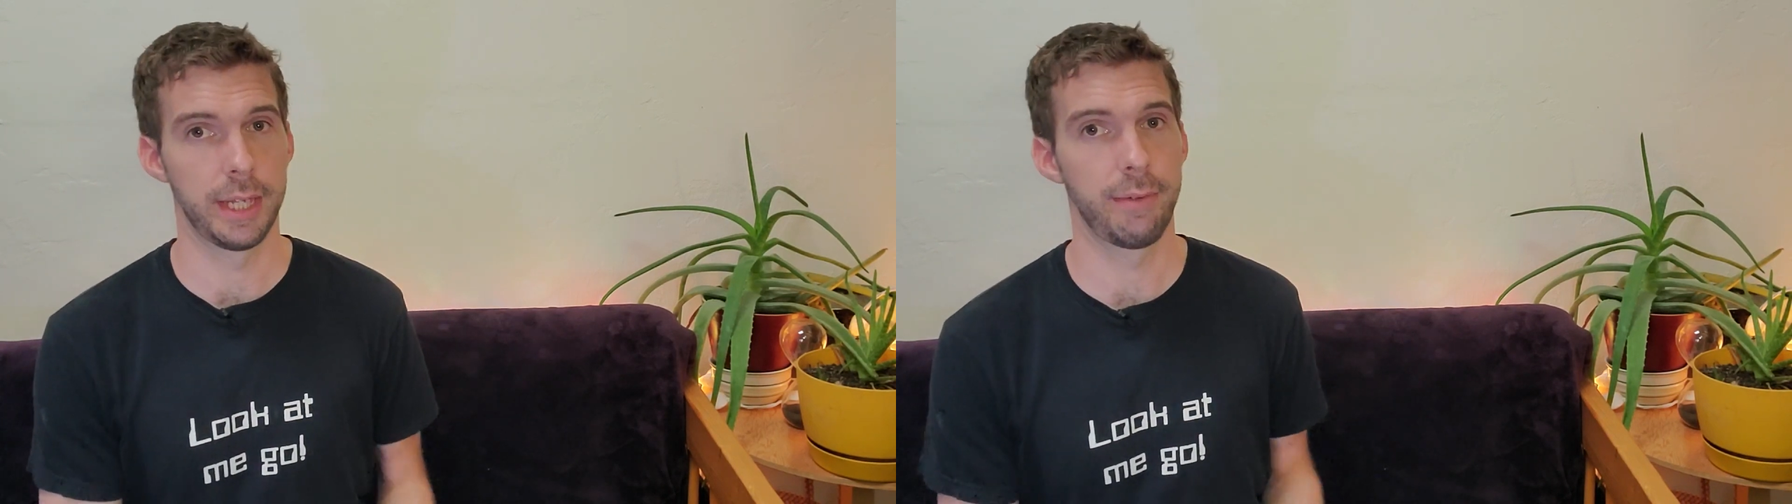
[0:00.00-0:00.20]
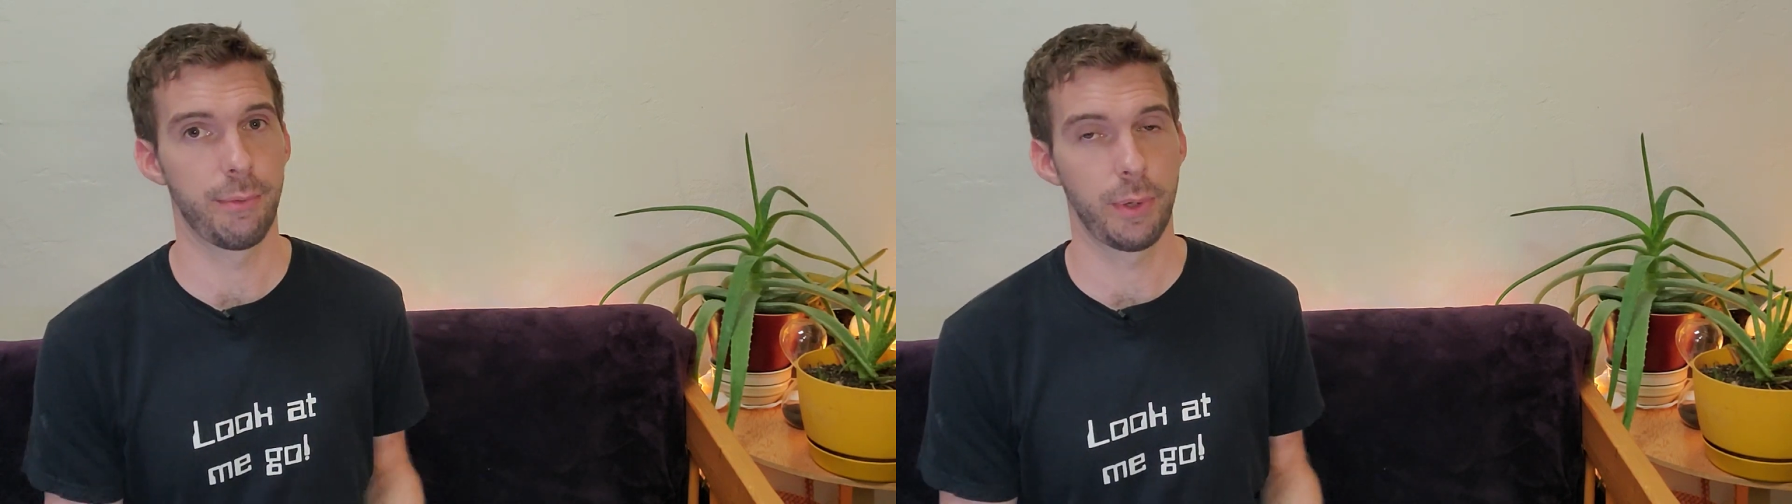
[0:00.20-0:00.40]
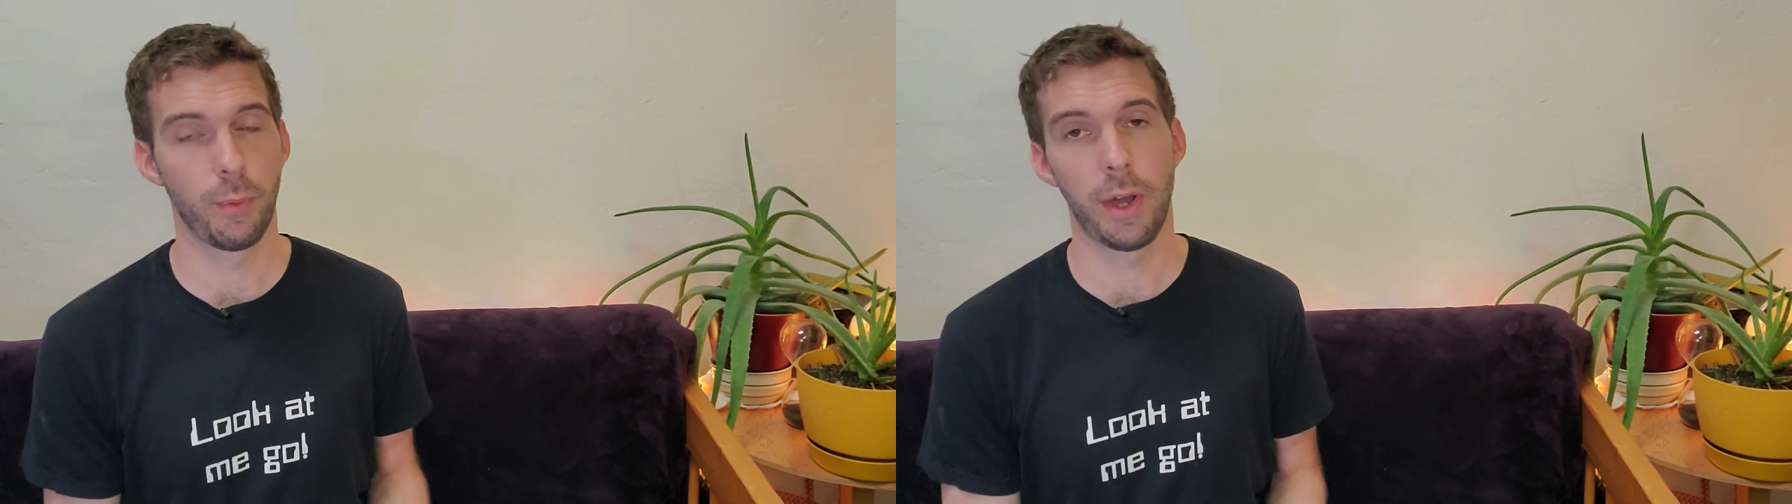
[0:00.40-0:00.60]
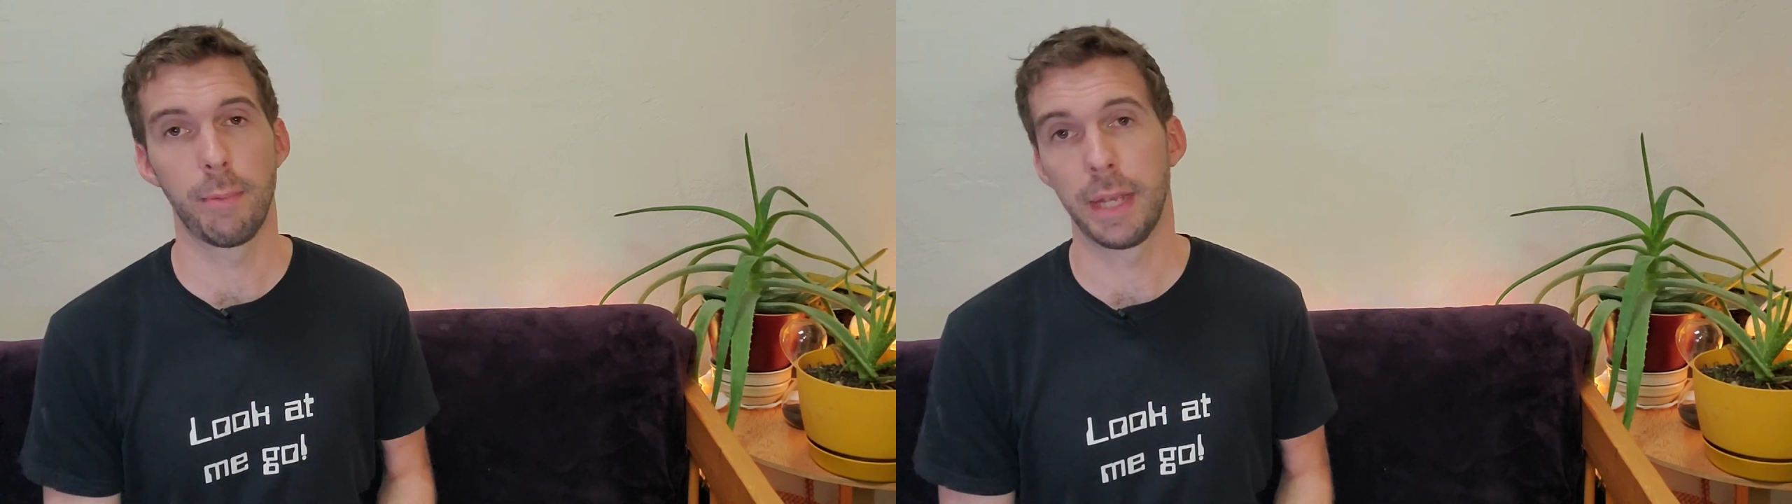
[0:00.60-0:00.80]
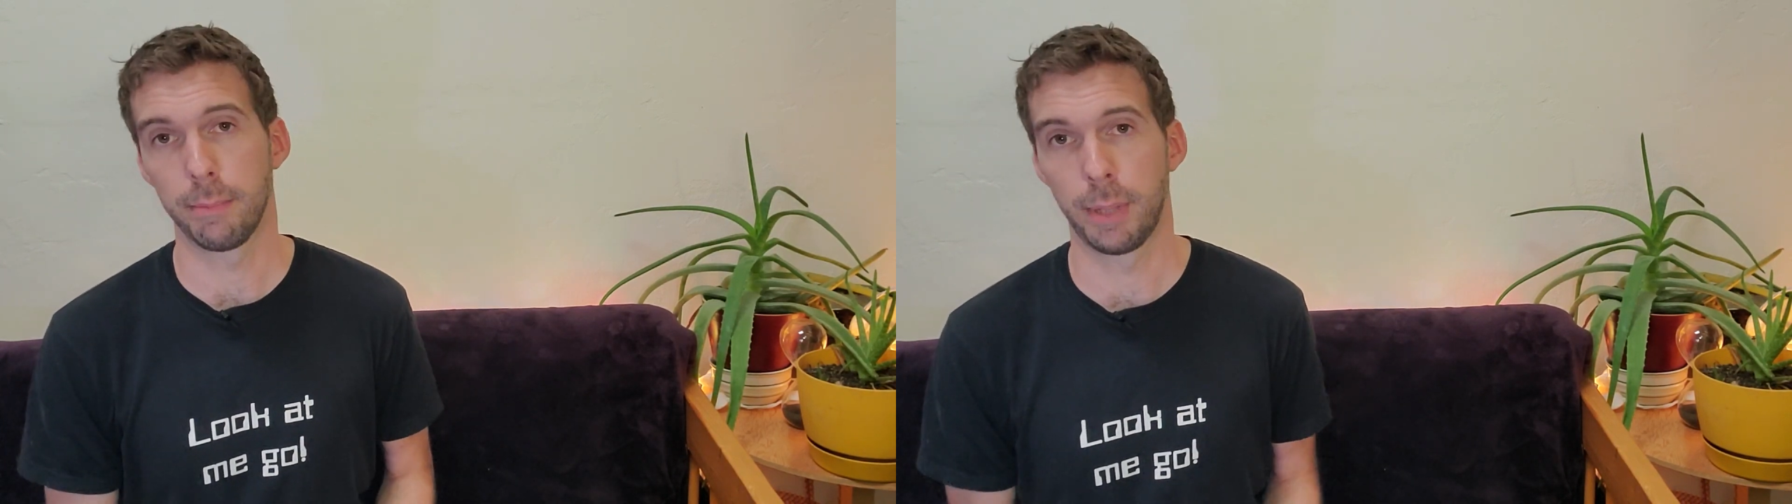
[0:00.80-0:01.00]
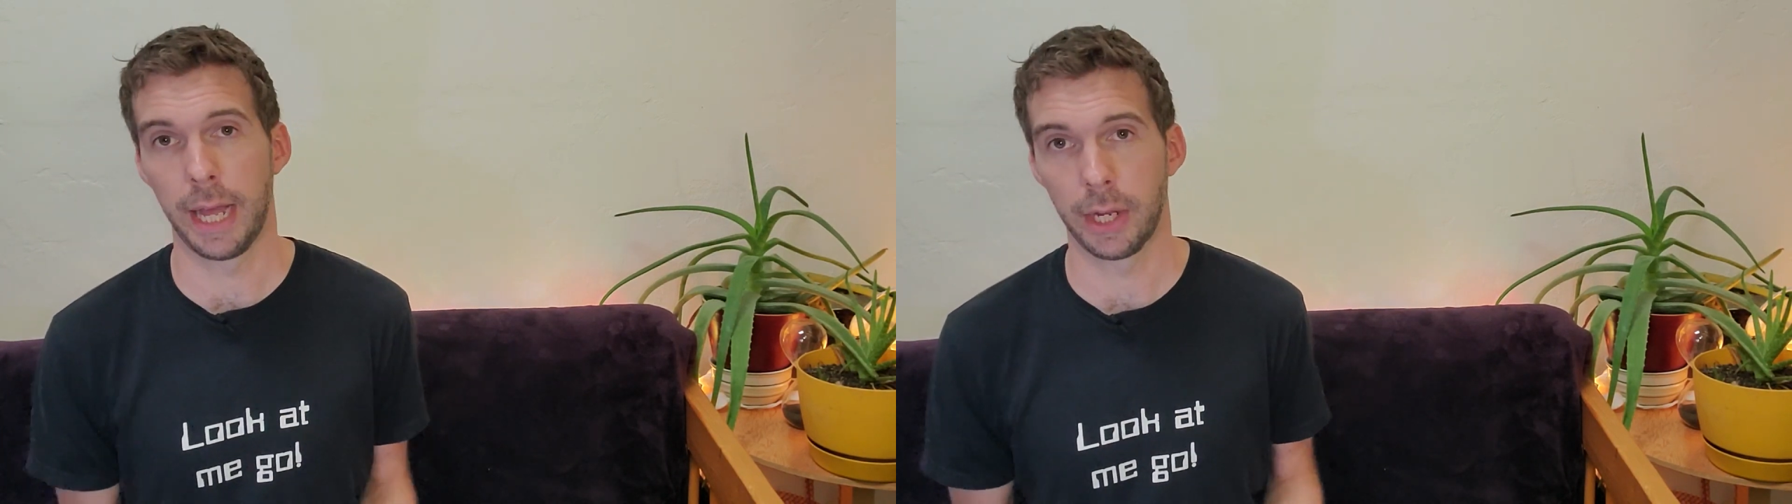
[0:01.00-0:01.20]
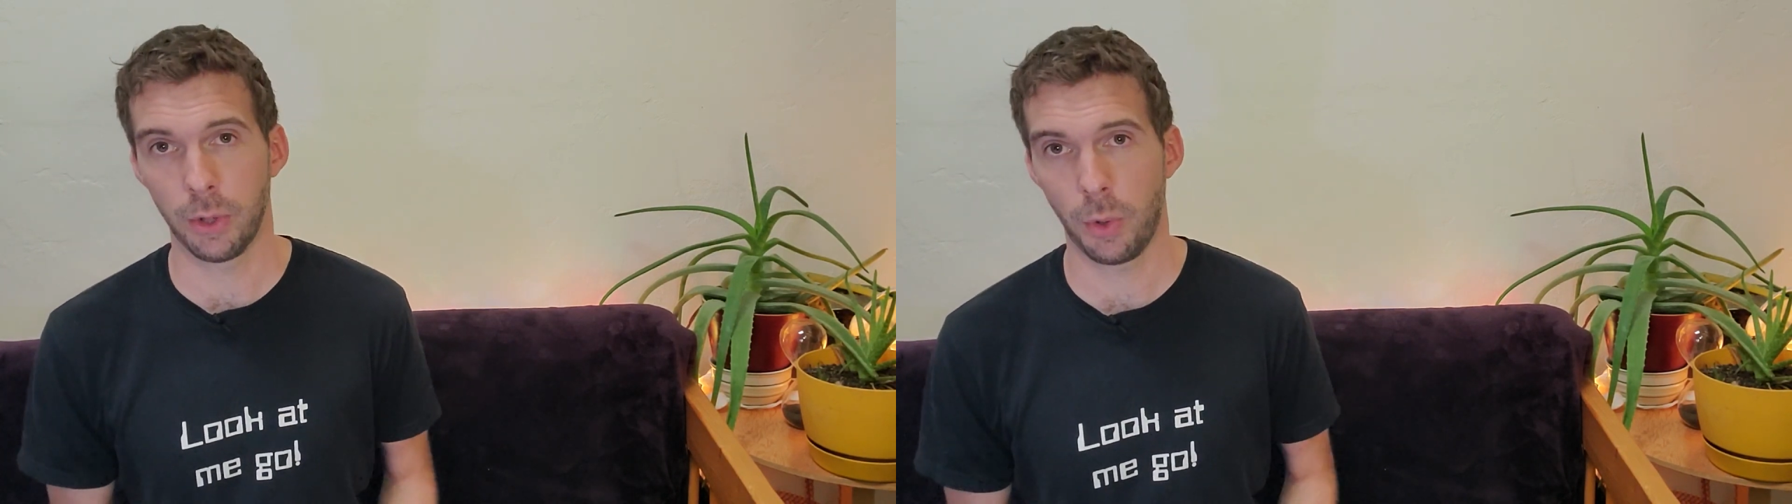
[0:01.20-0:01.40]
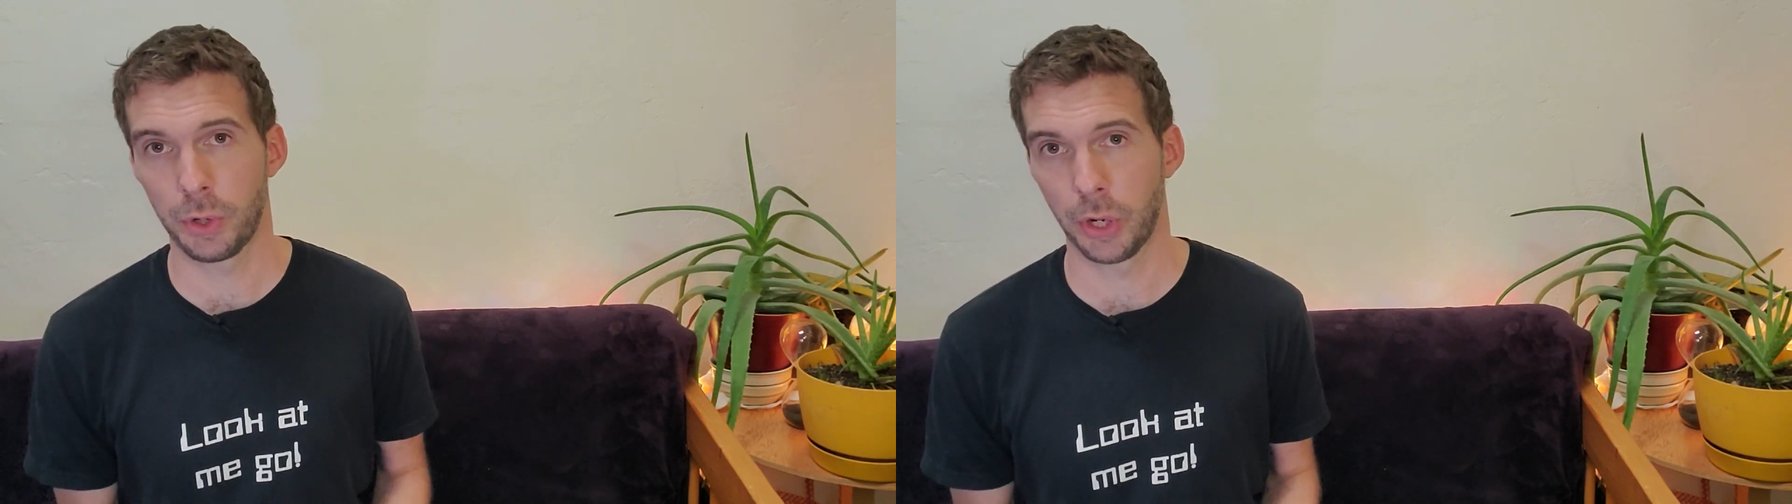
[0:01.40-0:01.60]
if we want to make a planet
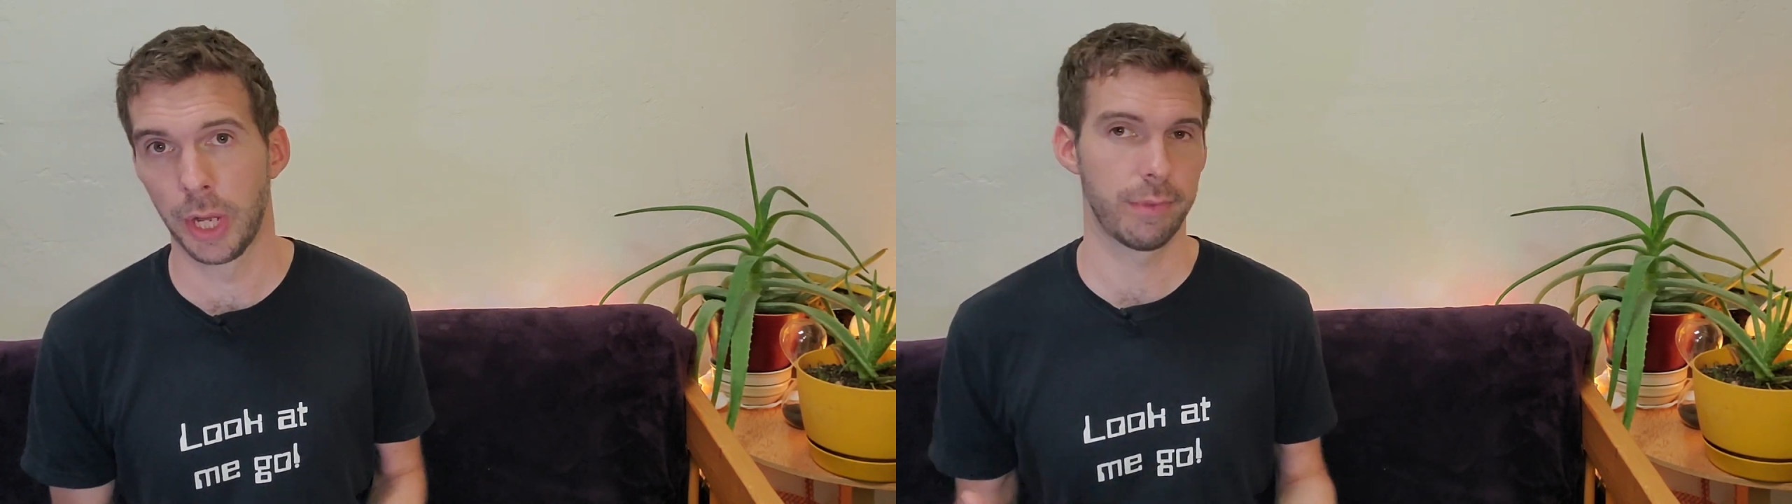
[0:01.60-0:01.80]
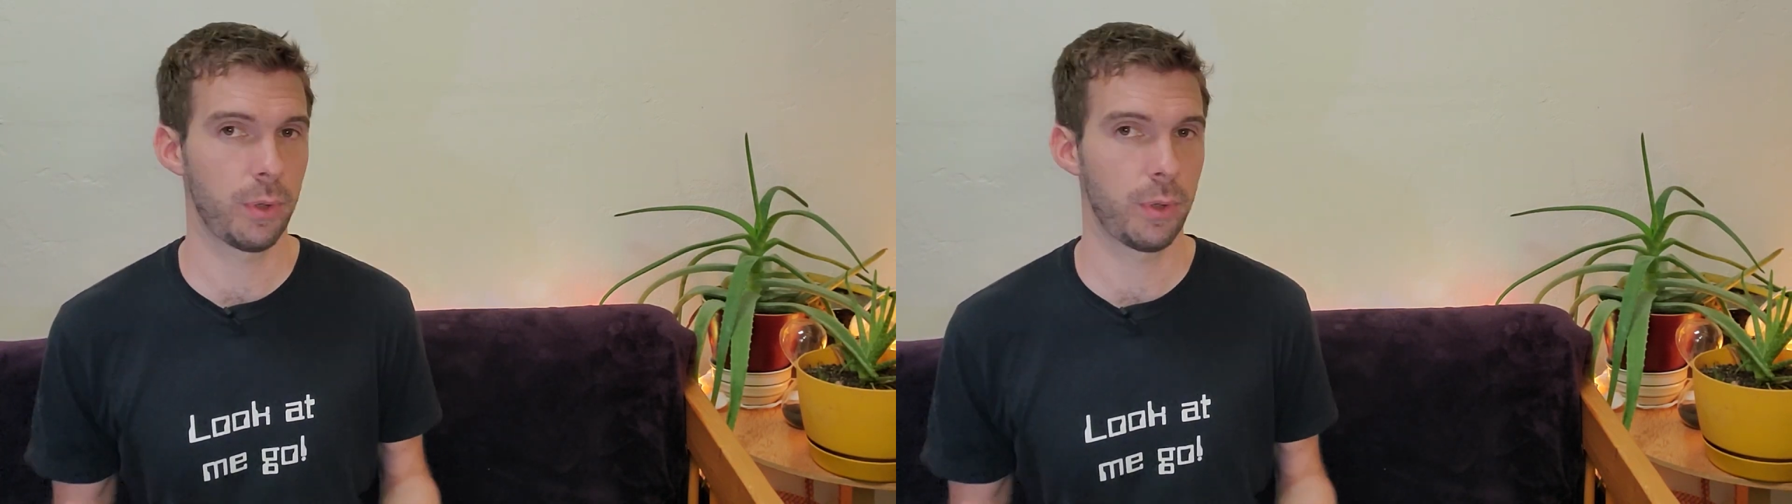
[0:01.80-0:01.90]
colder.